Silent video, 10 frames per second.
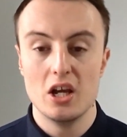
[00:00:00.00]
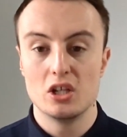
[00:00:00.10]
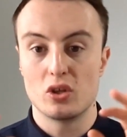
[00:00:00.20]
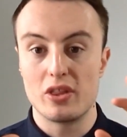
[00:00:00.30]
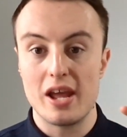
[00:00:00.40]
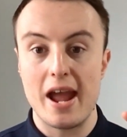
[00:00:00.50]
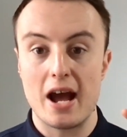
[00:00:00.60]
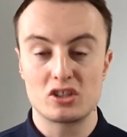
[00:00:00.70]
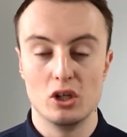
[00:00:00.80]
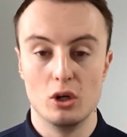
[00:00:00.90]
So they
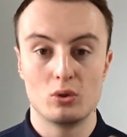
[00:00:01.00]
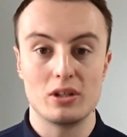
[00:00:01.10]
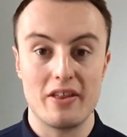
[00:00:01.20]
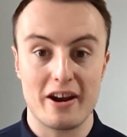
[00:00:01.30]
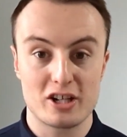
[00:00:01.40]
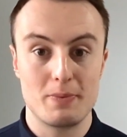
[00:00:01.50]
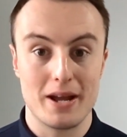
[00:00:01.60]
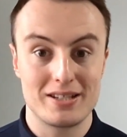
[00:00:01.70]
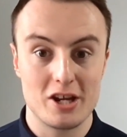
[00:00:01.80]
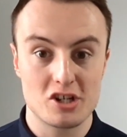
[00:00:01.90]
are told and their
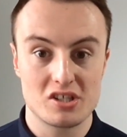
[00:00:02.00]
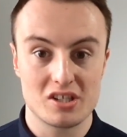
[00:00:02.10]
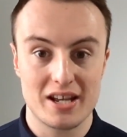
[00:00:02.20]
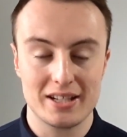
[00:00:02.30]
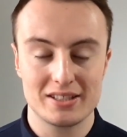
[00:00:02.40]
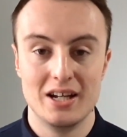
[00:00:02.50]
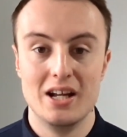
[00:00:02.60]
expectations are set.